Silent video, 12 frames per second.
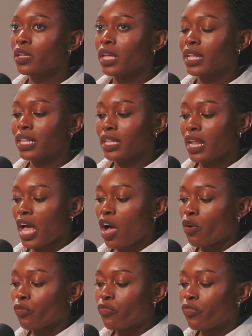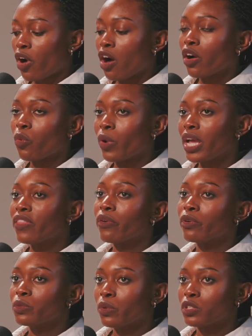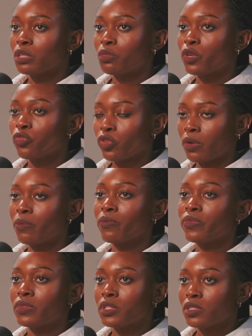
and how far away they were supposed to be from